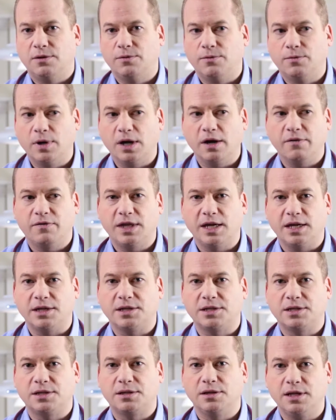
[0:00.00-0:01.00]
wherever they
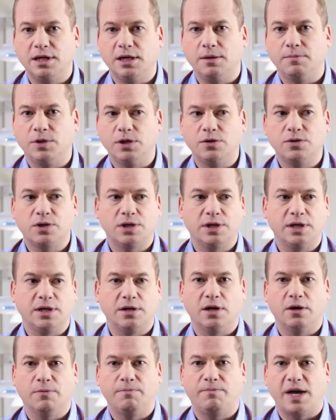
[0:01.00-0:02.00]
sleep, usually
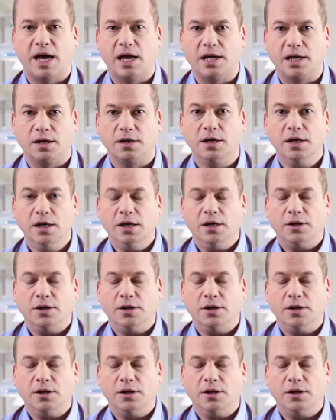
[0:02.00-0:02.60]
they're bedding,